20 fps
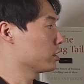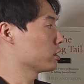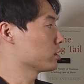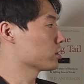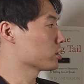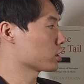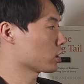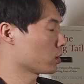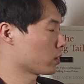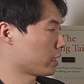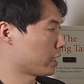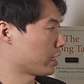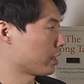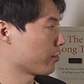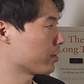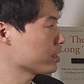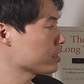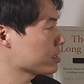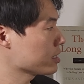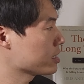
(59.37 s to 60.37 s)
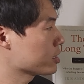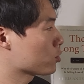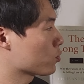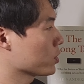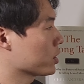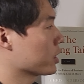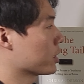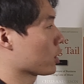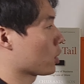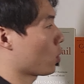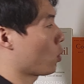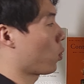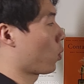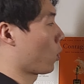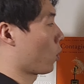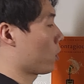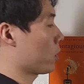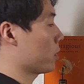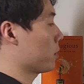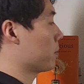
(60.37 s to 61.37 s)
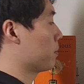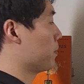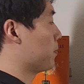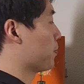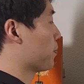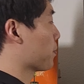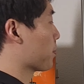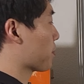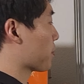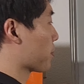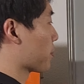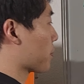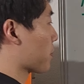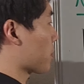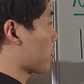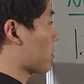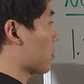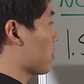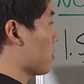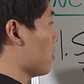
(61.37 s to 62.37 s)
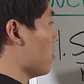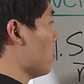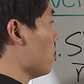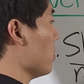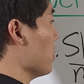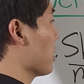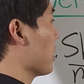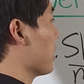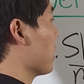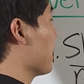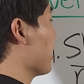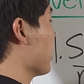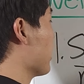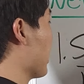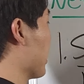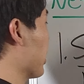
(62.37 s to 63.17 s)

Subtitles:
So this is really the core. It is